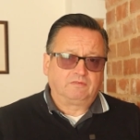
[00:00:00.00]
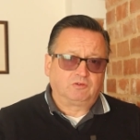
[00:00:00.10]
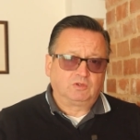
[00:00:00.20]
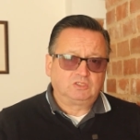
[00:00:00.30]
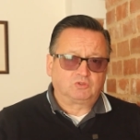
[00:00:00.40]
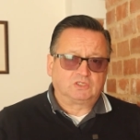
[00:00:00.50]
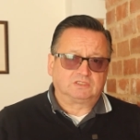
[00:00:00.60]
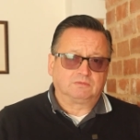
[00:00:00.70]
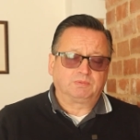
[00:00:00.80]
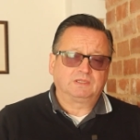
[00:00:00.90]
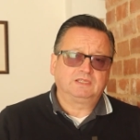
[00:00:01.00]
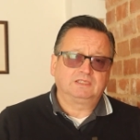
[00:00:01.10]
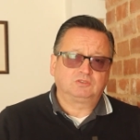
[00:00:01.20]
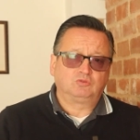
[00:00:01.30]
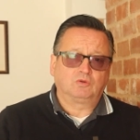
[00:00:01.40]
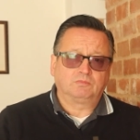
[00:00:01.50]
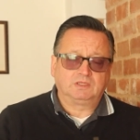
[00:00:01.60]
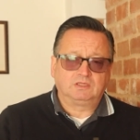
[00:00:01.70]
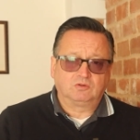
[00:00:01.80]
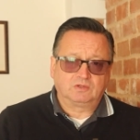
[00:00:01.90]
If you're interested, please drop
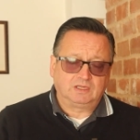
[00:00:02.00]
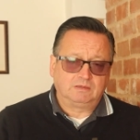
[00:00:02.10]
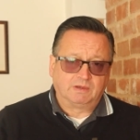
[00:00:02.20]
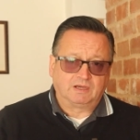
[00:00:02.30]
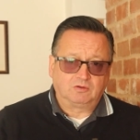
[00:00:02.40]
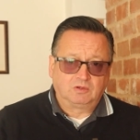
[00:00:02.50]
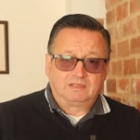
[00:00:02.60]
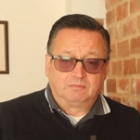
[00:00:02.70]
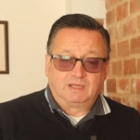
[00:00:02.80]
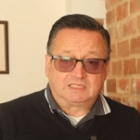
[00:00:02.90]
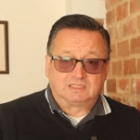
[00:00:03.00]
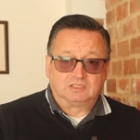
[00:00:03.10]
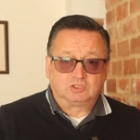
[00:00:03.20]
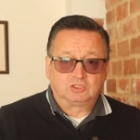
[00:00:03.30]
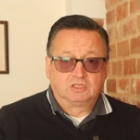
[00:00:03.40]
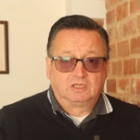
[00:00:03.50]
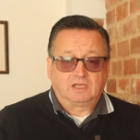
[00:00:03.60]
me your email and a message